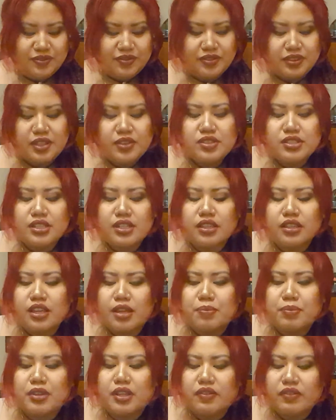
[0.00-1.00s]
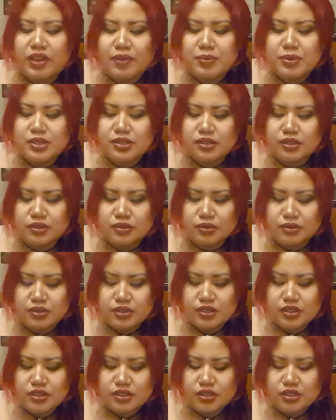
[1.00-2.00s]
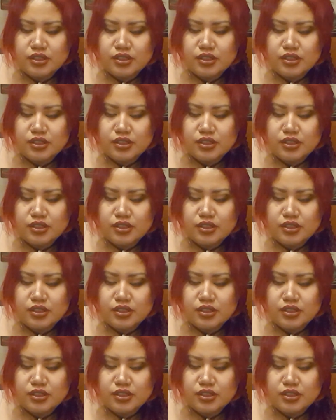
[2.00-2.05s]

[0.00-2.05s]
he's in a couple of episodes.